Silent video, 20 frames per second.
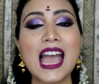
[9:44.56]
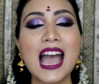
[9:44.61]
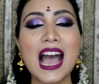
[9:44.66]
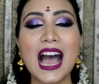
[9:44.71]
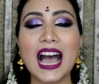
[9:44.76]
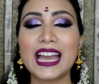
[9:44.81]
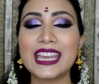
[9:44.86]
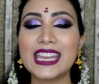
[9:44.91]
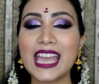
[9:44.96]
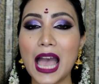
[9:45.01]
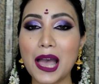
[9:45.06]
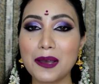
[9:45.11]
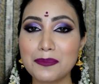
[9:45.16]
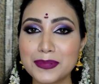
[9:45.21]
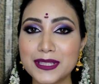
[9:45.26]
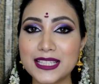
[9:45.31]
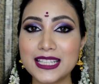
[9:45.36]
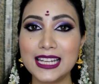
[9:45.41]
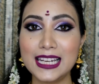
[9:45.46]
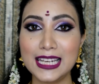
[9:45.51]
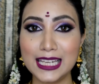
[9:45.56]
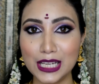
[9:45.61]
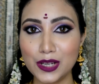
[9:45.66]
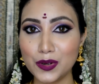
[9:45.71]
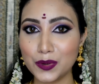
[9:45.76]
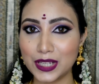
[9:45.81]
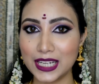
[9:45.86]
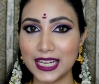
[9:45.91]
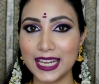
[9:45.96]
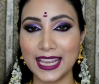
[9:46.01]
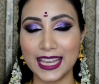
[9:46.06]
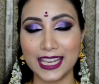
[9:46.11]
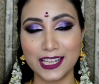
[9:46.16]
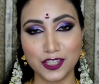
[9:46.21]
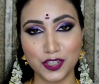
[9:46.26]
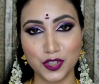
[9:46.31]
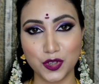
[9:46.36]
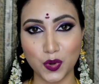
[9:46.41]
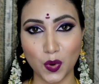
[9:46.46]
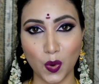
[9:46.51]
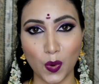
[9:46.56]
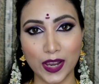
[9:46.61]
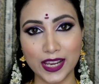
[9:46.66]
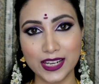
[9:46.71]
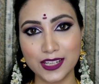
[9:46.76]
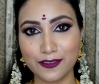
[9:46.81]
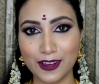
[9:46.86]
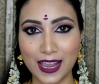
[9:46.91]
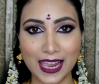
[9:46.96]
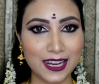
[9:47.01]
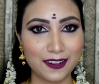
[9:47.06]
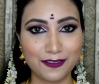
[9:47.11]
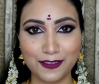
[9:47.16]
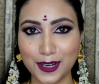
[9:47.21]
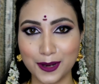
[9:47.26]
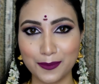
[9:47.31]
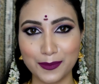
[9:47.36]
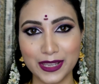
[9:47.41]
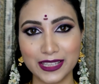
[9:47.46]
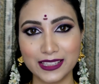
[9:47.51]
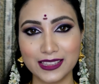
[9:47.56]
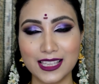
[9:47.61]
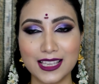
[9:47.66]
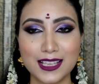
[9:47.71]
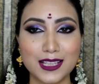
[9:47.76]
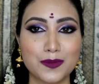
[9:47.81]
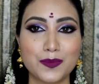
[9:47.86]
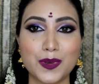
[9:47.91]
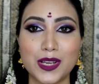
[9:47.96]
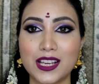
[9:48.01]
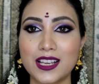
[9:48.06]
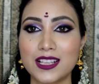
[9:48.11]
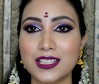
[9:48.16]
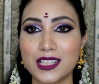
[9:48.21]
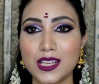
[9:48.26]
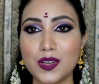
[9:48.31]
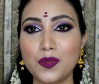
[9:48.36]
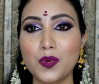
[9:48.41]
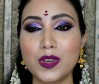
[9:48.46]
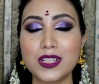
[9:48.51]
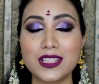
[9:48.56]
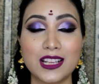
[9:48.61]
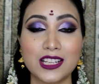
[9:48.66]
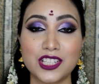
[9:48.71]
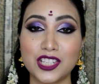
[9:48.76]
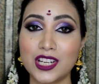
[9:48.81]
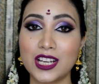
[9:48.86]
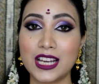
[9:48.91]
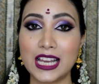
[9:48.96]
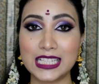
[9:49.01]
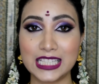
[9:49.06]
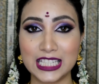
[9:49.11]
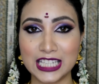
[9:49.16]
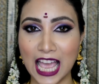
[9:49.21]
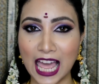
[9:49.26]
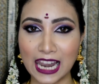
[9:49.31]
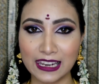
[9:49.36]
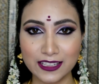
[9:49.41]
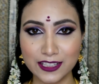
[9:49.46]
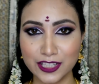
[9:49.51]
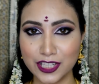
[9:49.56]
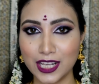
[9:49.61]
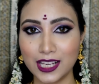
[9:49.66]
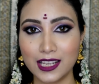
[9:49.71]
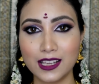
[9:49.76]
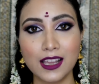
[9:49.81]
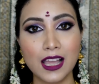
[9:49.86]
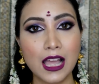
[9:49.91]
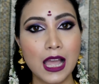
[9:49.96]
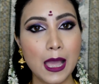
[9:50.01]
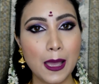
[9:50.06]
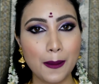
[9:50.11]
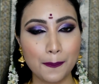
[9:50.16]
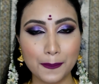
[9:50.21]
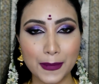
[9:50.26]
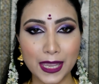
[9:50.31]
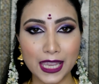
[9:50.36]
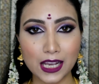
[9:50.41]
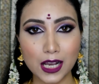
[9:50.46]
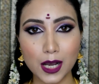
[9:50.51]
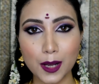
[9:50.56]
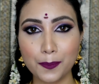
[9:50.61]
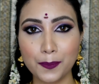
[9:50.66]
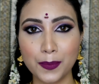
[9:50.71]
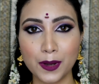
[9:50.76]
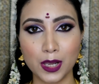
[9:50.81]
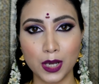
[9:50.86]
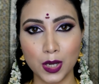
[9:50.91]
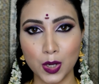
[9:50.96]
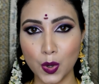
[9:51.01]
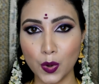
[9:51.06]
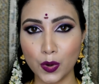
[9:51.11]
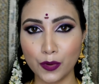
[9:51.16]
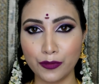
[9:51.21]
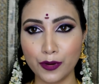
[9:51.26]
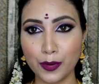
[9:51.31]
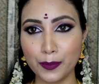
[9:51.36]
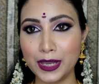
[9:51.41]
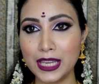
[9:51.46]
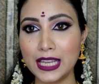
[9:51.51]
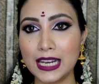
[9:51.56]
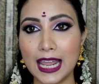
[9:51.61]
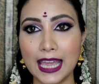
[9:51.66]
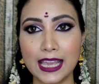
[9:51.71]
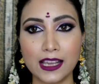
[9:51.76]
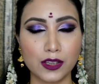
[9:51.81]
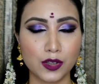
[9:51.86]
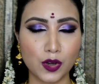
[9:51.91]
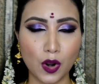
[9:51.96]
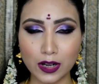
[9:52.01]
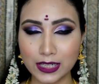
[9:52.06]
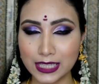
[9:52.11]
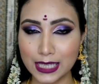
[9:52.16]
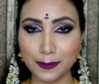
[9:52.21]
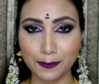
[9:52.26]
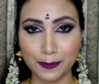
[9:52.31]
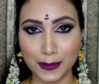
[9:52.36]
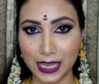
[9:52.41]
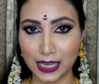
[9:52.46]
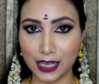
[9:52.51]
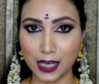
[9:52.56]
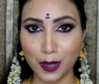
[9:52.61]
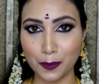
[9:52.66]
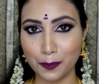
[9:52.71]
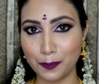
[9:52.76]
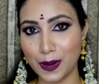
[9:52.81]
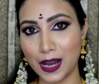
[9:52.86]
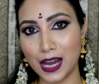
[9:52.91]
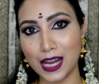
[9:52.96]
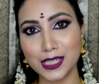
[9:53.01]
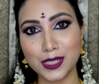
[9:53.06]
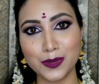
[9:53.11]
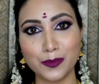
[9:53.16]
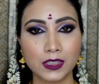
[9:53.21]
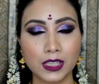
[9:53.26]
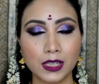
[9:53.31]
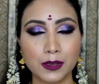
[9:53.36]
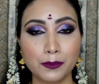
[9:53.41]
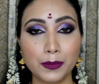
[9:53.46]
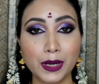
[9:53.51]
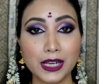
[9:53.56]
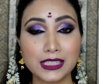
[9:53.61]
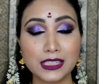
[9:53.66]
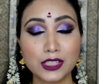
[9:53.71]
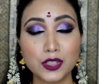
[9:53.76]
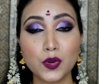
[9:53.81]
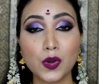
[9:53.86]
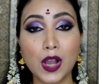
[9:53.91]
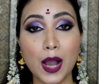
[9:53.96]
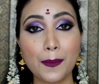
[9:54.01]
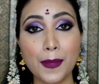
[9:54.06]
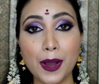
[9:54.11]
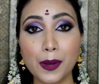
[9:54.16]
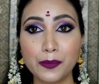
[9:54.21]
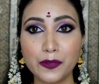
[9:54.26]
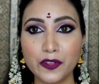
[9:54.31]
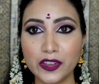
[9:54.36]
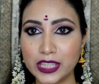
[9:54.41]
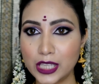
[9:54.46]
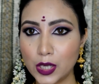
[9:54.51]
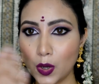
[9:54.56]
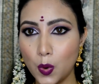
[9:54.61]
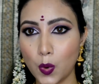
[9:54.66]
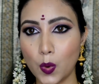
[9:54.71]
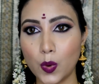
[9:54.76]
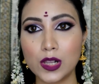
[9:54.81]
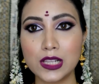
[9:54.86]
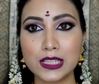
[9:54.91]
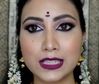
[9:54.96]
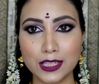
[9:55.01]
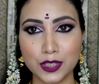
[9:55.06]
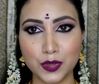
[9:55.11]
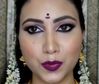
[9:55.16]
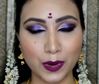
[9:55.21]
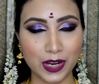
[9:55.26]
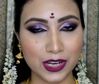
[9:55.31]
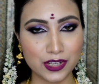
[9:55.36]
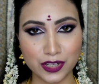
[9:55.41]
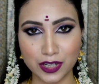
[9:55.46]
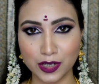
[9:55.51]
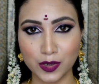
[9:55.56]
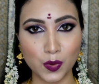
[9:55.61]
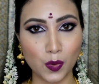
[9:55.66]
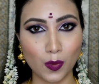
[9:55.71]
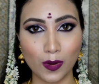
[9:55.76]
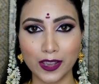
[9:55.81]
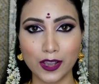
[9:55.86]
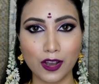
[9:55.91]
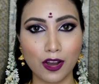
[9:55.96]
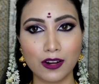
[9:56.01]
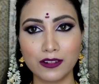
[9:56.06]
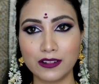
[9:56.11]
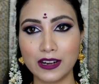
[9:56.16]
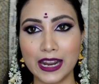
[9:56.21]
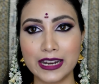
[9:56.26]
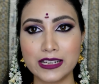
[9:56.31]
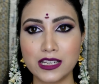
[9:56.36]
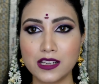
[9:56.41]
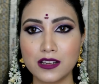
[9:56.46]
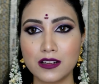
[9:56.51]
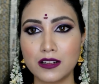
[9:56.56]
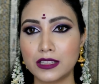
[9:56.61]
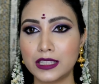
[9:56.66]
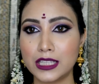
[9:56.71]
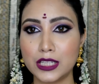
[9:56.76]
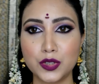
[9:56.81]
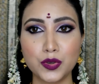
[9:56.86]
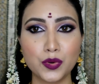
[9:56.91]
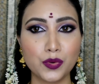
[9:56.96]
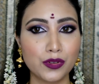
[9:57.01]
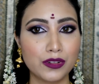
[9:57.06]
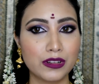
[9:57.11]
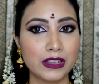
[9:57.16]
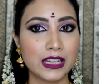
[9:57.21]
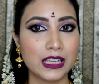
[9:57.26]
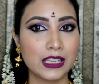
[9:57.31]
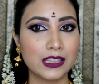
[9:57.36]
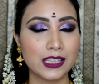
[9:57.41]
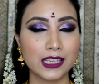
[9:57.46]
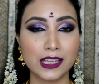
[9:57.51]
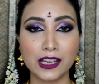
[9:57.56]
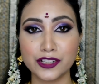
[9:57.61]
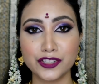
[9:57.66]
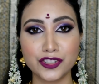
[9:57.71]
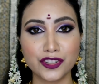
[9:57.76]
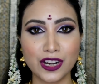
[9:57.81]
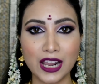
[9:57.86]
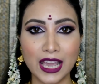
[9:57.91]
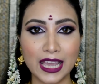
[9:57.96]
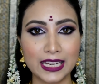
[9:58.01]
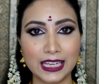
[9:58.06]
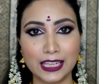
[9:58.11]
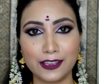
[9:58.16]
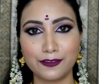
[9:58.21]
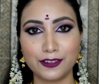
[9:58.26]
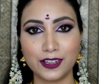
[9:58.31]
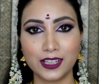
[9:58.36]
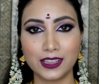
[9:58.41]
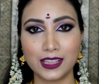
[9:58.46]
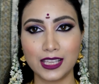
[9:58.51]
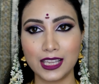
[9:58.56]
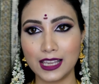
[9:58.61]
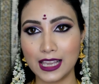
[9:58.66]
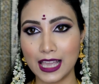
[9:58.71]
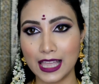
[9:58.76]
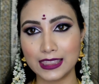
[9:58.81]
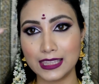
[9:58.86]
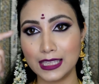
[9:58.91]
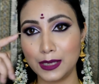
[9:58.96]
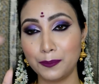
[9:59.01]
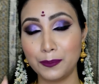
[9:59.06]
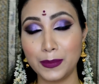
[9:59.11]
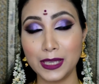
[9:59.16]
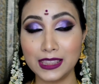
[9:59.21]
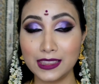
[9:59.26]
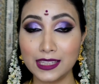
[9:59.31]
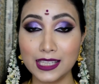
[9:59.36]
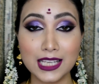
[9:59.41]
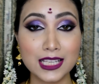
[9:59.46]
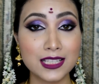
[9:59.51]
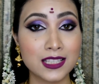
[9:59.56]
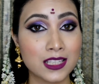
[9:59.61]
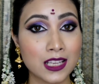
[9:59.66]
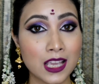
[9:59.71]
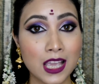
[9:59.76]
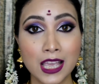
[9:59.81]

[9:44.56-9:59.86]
I absolutely enjoyed while filming this because it was such a challenging makeup look for me. Like, not the makeup part, but to come up with the whole situation going on right here, the jewelry, the gajra and everything, and the bindis.